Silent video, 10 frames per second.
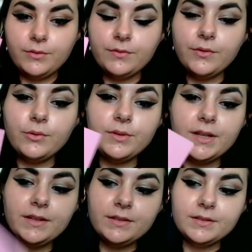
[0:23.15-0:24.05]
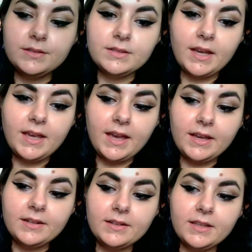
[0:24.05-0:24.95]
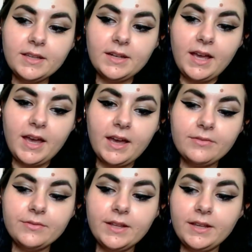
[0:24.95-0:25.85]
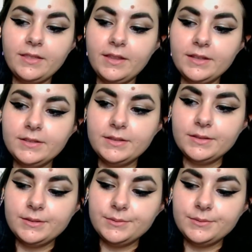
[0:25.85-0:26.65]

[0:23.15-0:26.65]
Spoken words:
fold it diagonally in half like this.